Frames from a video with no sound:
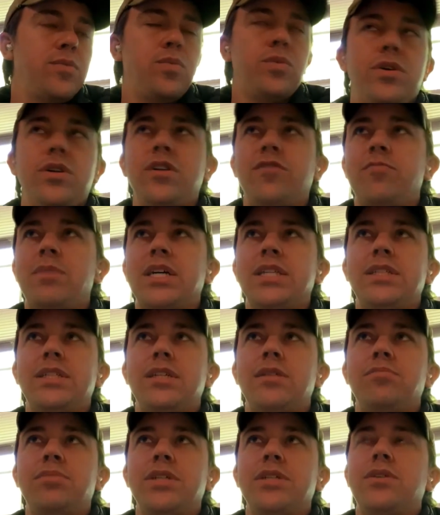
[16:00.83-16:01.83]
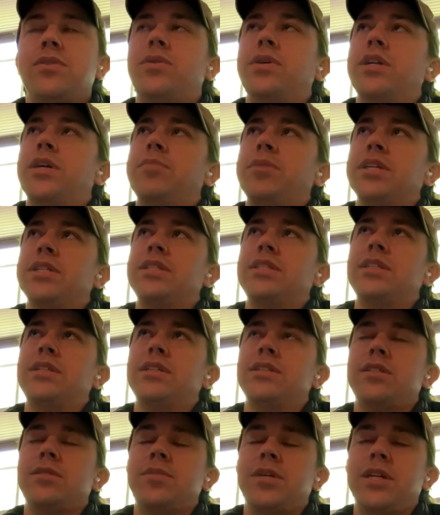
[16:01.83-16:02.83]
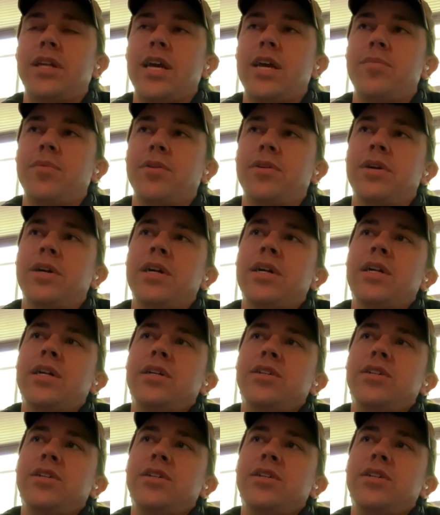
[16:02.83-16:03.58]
one of my 10 Bitcoin, I'm going to send it to my neighbor.